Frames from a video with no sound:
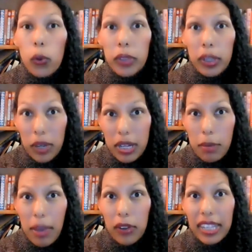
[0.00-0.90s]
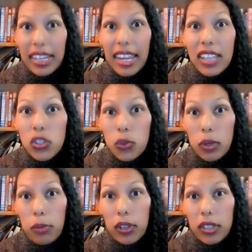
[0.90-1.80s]
only read about in history
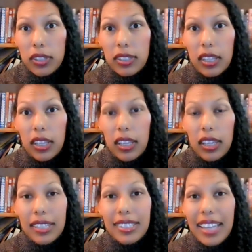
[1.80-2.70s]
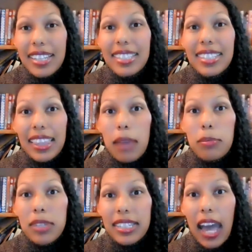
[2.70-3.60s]
books, sentencing
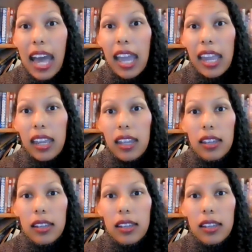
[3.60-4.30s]
them to die.